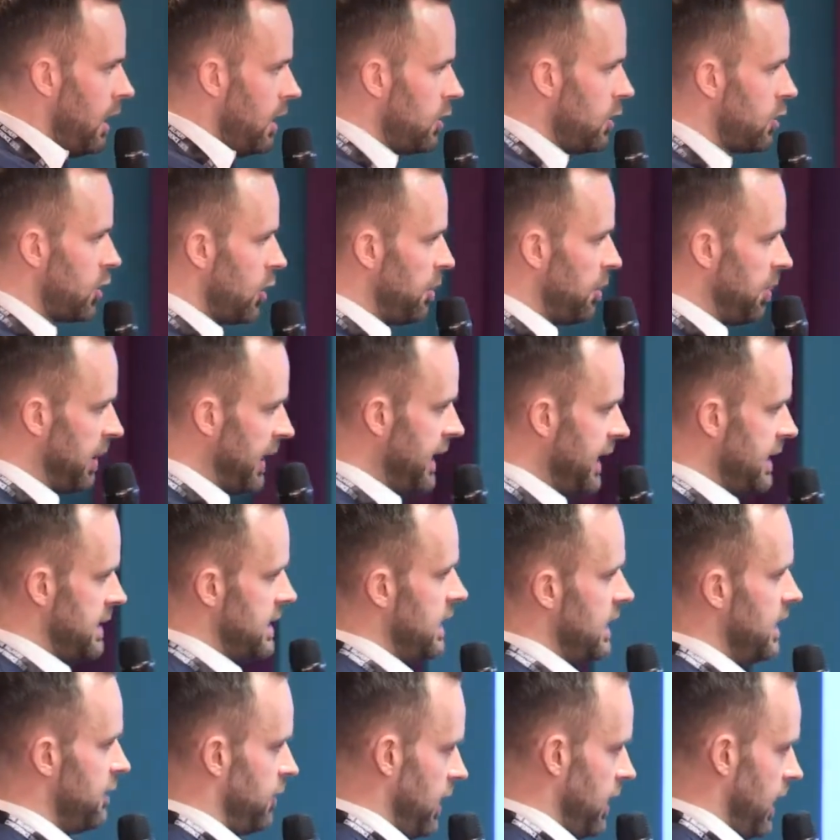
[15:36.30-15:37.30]
You complete
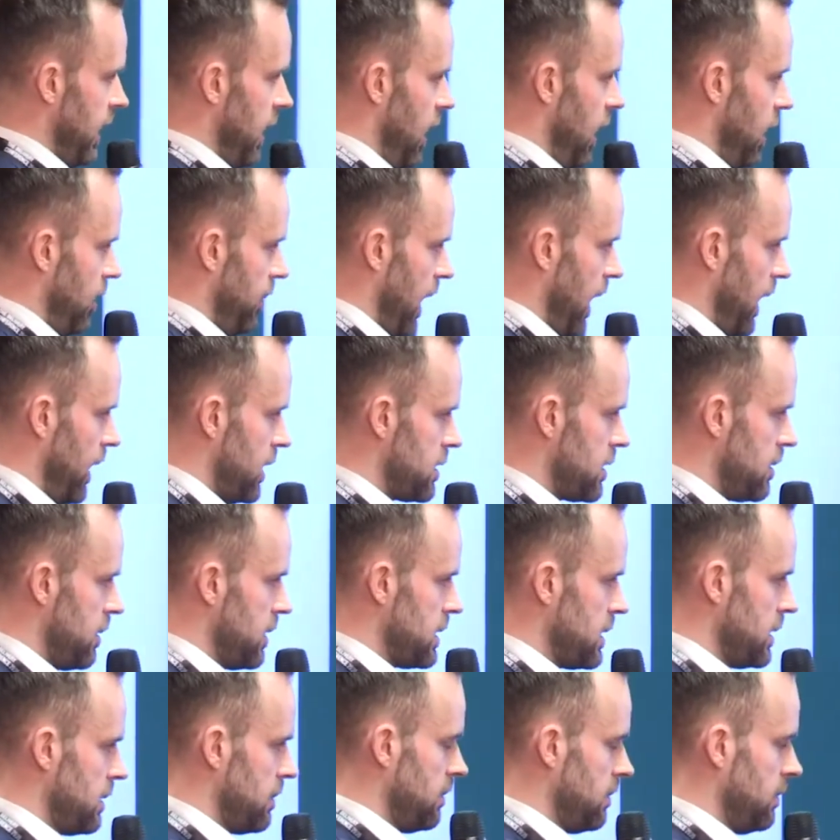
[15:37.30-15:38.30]
delivery log
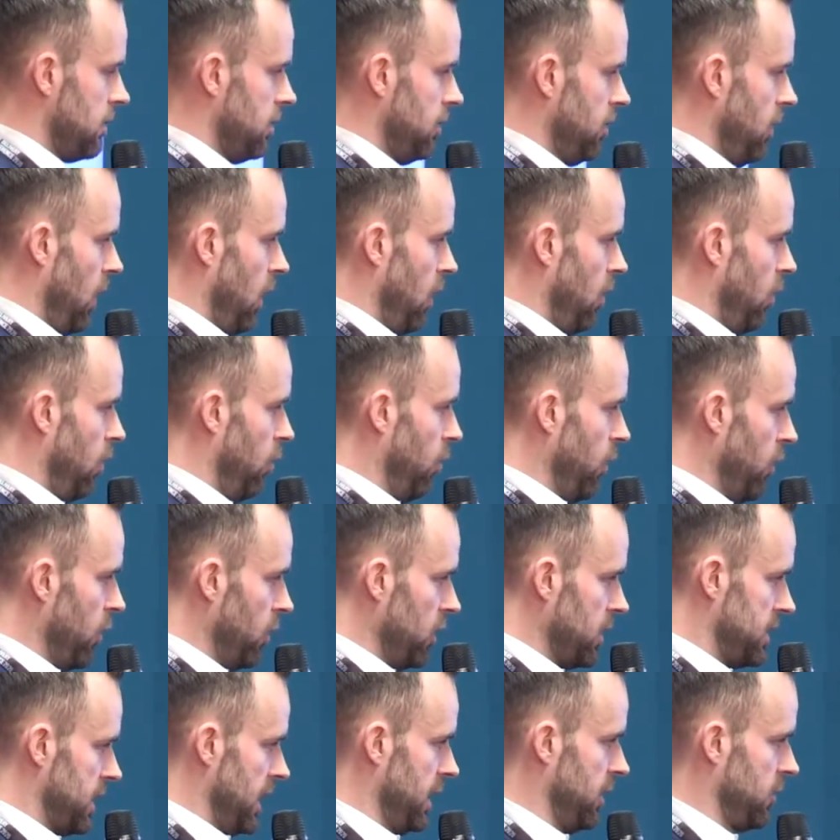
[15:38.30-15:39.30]
management,
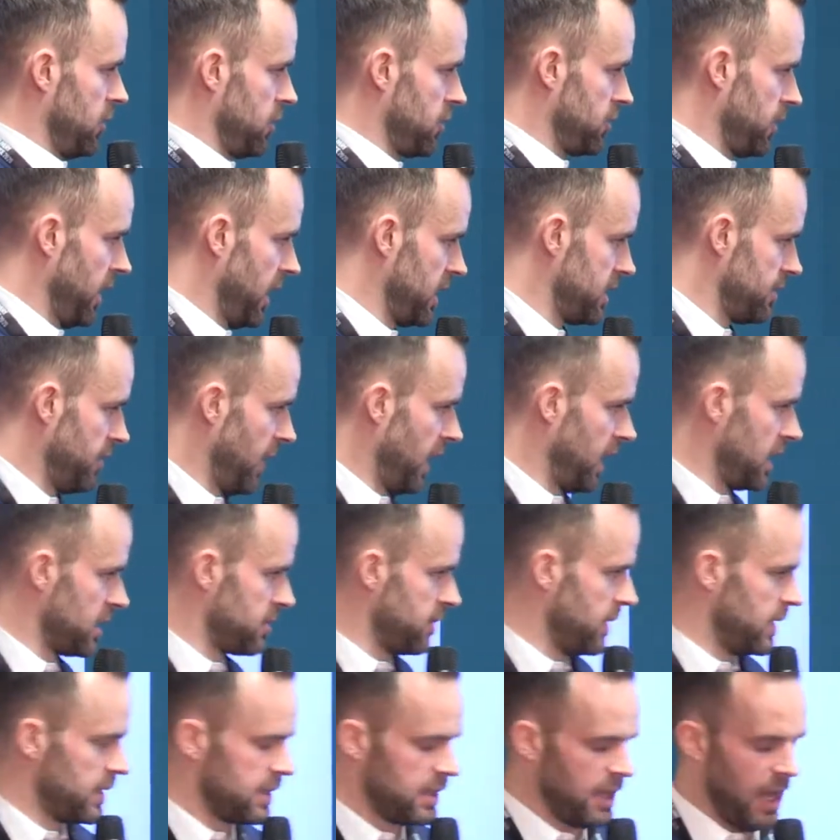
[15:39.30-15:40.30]
rules and constraints
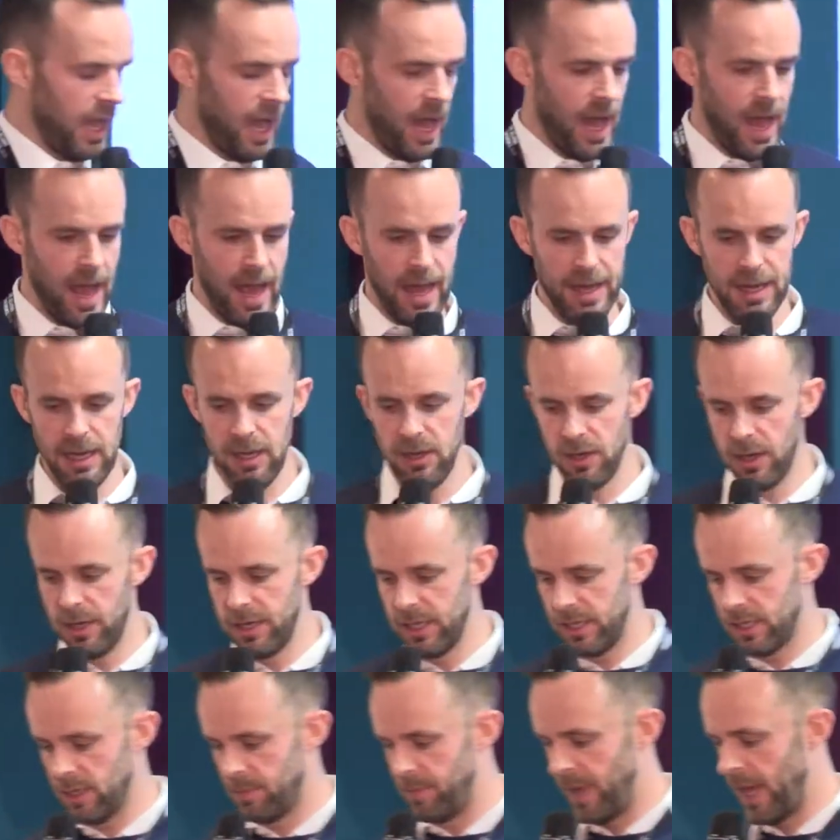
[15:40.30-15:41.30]
management, and a
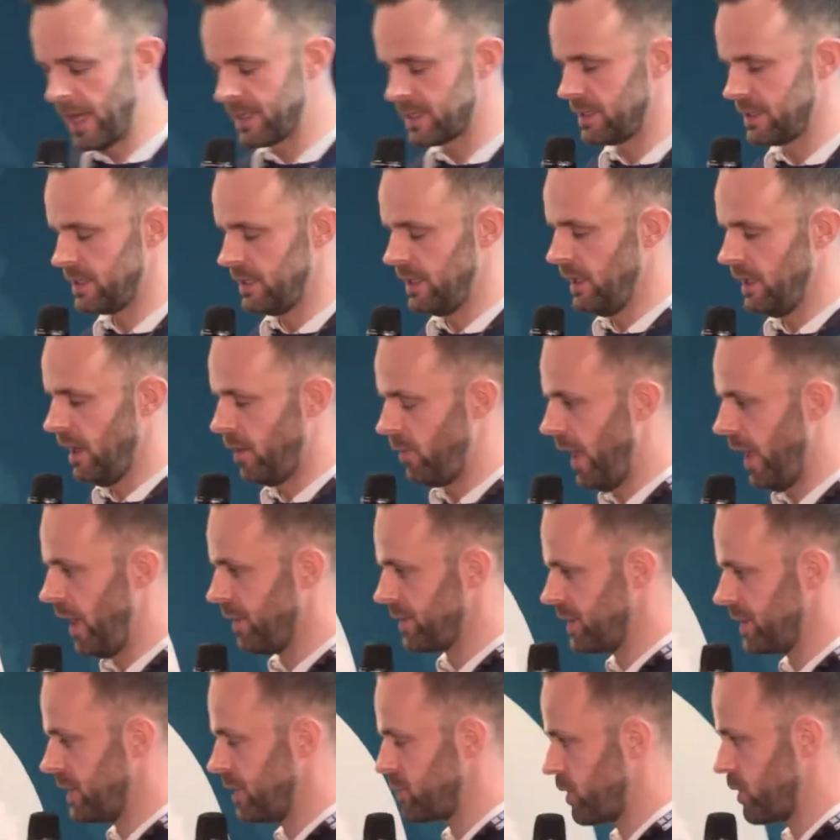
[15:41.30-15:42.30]
learning capacity
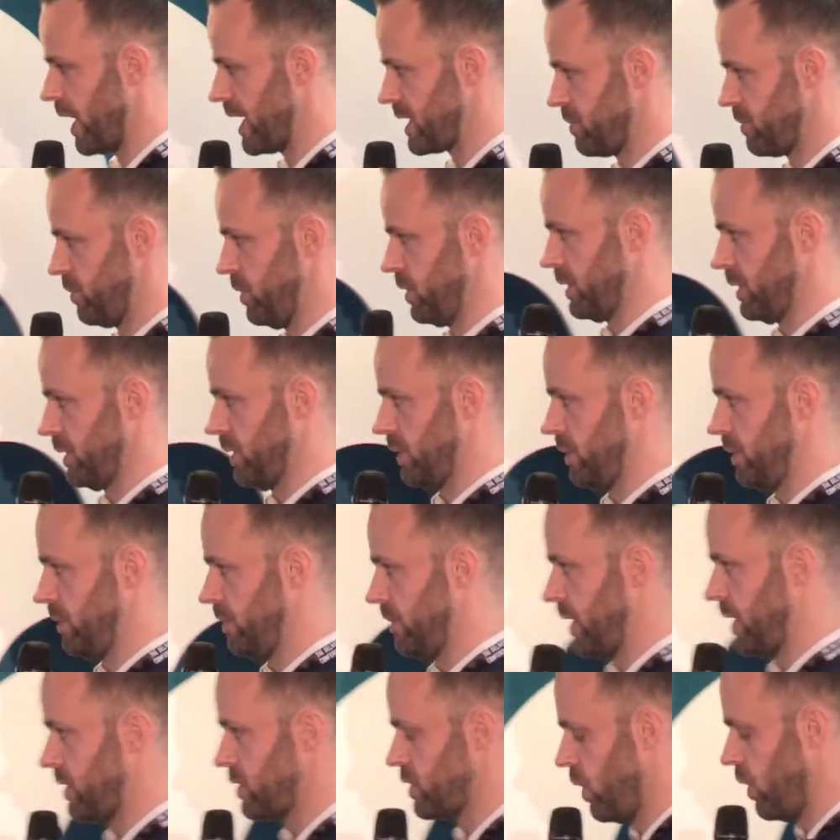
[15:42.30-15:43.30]
around an address book.
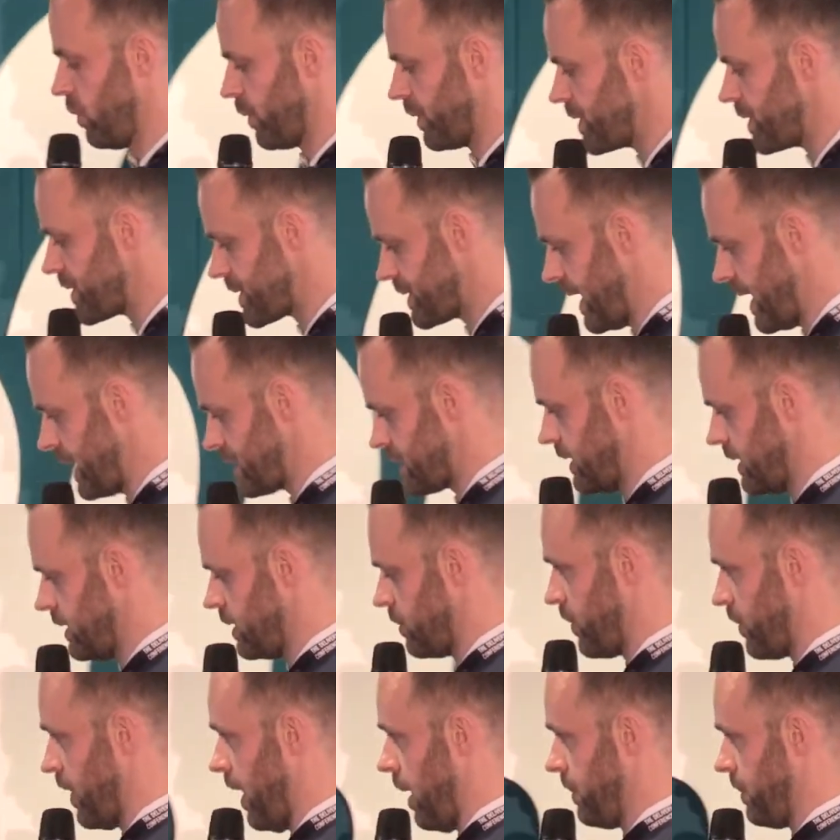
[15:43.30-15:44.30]
So we're assessing
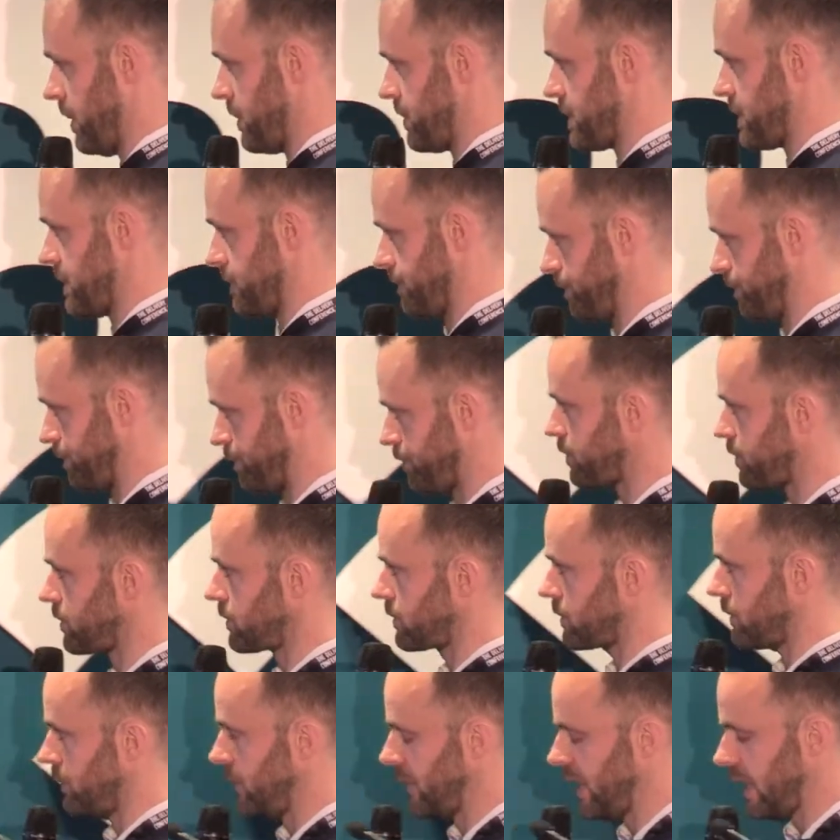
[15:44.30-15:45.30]
the problems
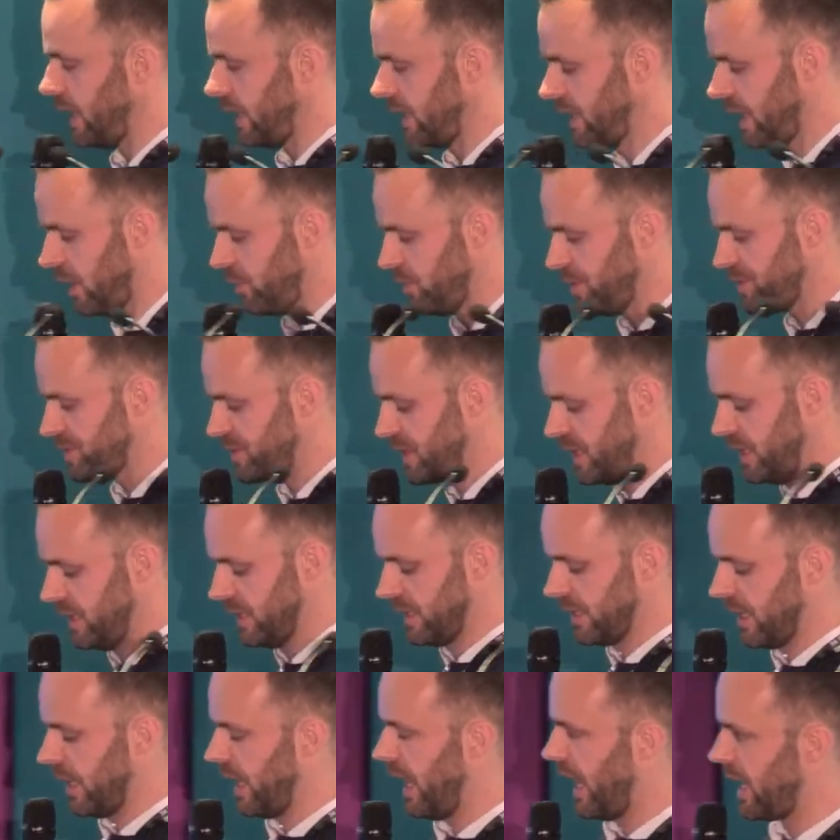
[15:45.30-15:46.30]
that we've seen
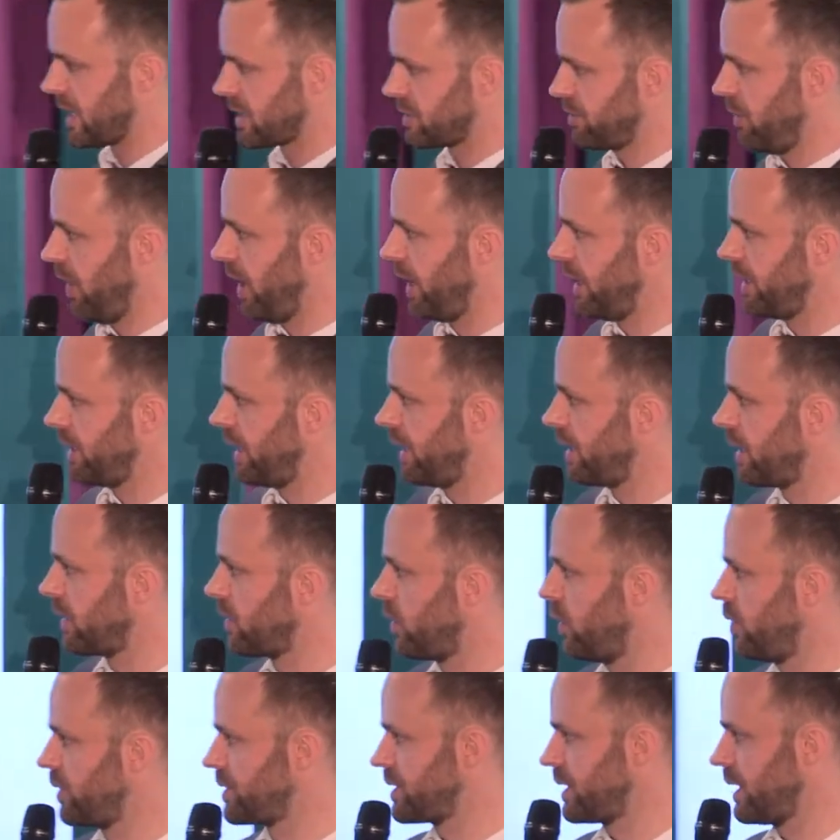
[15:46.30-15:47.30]
in the last mile that are
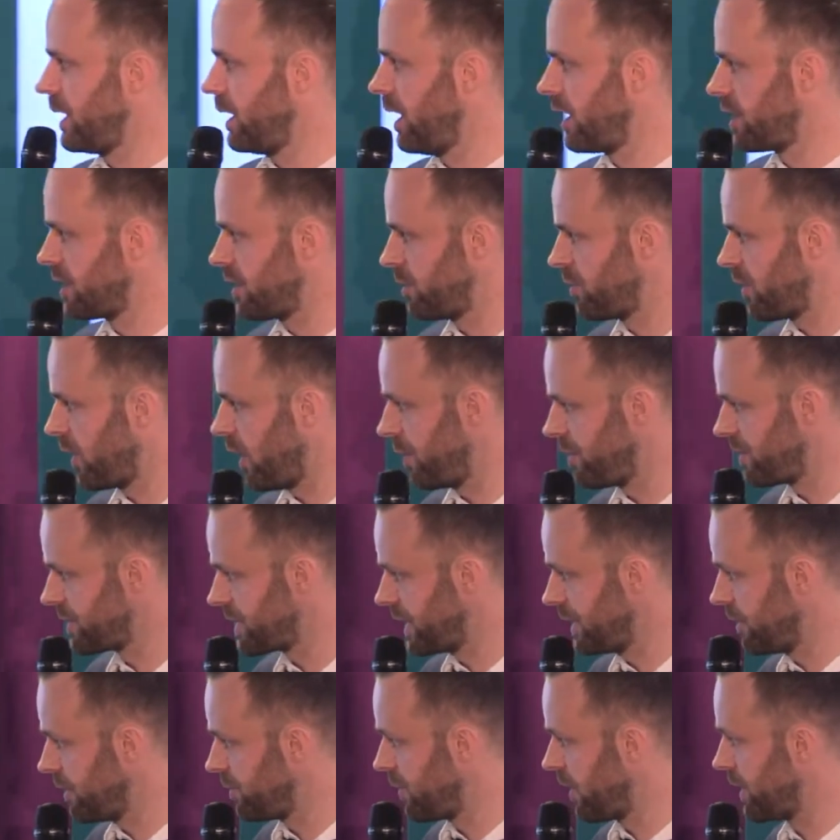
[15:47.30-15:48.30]
causing a lot of the problems
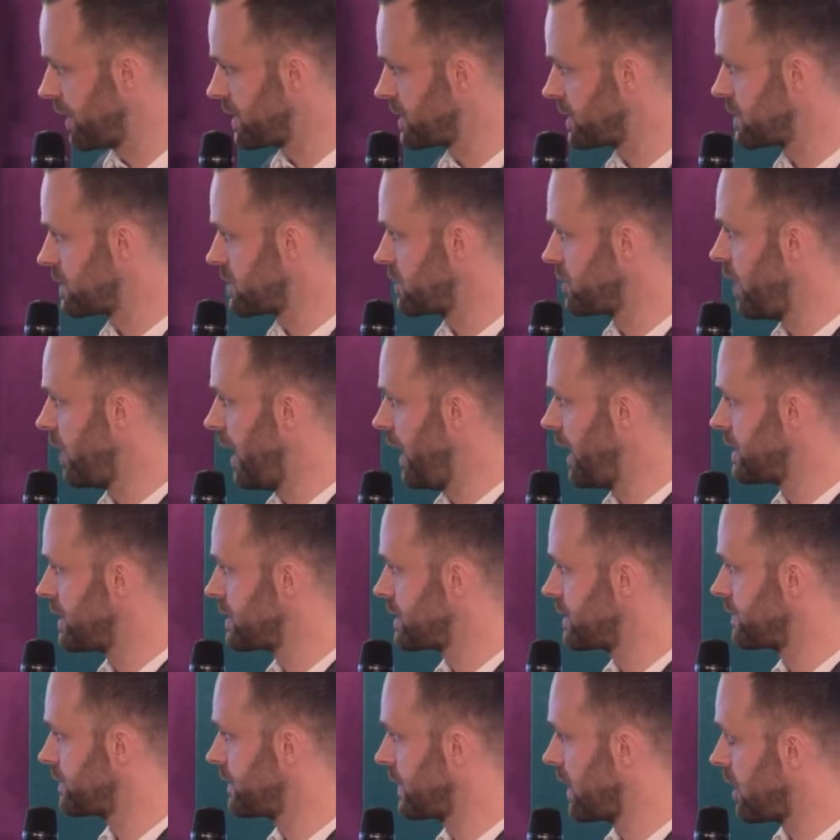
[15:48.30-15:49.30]
and the prices to
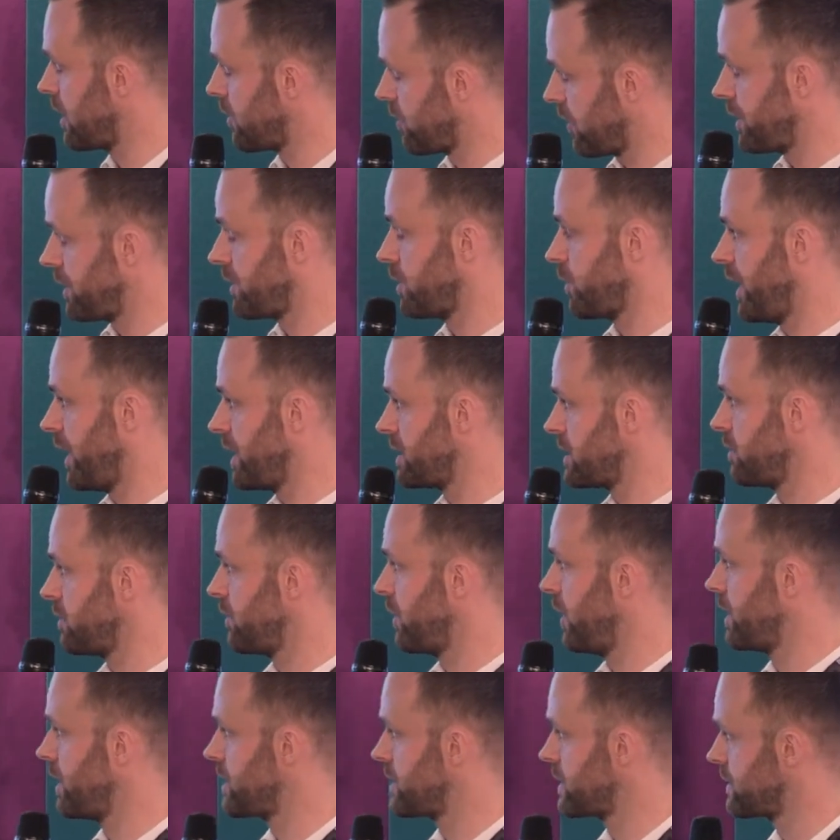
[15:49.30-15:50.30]
raise, that are the raising
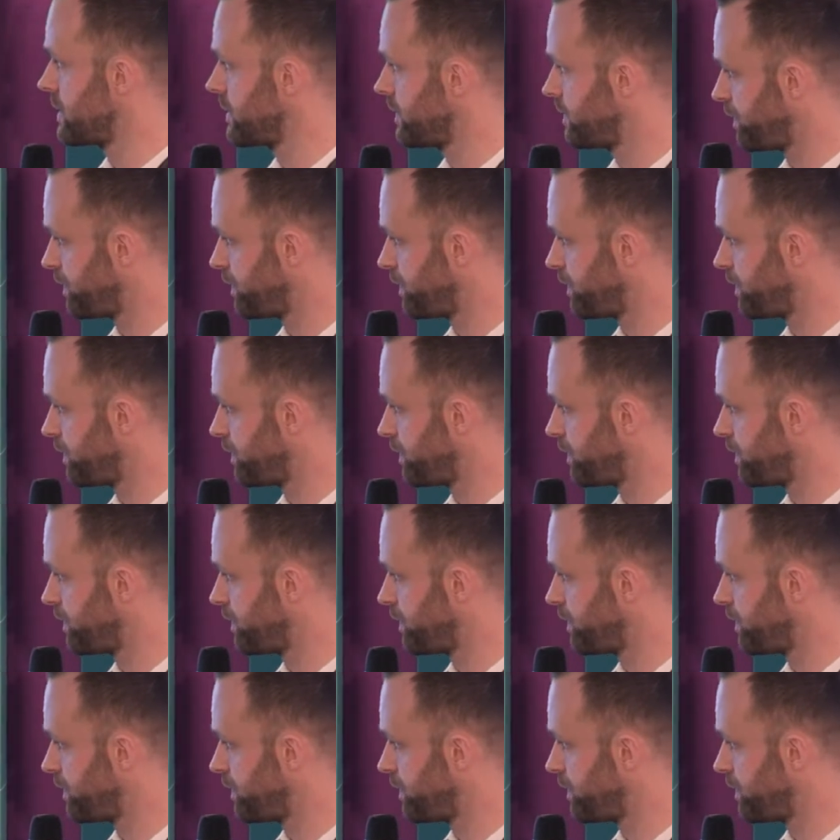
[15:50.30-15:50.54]
prices.